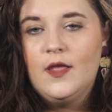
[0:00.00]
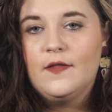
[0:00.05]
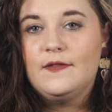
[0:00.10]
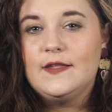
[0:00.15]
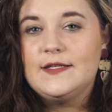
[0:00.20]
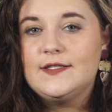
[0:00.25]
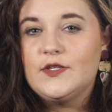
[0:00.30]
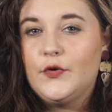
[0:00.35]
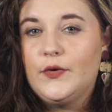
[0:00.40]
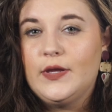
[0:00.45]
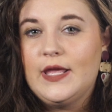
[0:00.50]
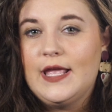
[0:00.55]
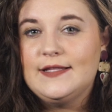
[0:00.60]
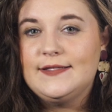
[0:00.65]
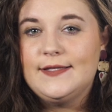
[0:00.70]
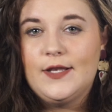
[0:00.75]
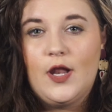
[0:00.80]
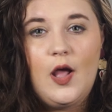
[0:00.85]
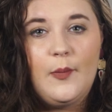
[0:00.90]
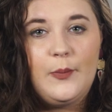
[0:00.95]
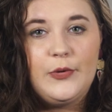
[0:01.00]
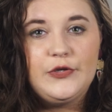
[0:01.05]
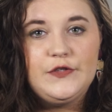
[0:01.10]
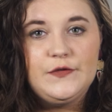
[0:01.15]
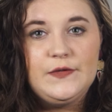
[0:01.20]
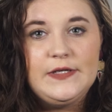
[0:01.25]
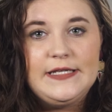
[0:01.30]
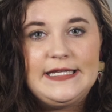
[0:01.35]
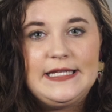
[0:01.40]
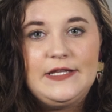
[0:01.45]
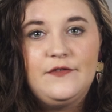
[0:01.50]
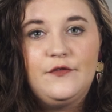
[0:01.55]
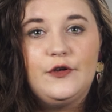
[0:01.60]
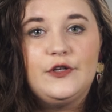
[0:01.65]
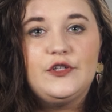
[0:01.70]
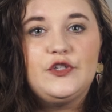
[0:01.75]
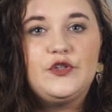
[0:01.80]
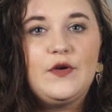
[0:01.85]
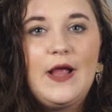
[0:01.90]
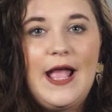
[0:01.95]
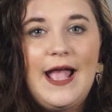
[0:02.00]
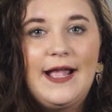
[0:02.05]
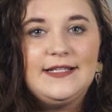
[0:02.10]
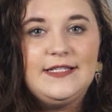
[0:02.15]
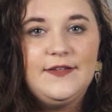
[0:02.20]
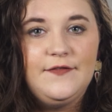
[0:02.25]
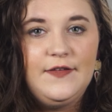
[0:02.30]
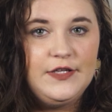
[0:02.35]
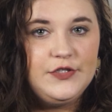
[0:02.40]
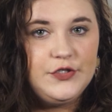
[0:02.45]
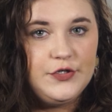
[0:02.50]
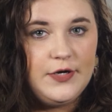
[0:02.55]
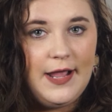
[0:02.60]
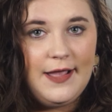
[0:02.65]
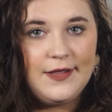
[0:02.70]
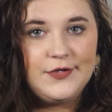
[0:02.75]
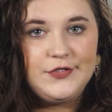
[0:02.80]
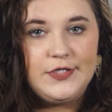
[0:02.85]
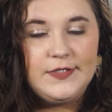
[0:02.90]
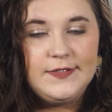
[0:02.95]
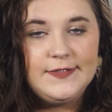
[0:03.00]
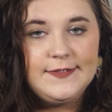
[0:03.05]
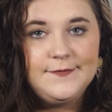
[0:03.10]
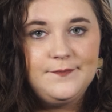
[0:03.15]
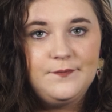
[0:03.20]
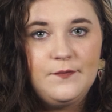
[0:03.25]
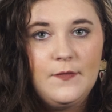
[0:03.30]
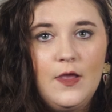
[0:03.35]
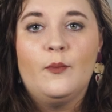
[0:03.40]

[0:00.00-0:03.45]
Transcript: This creates an opportunity for attractive interactions.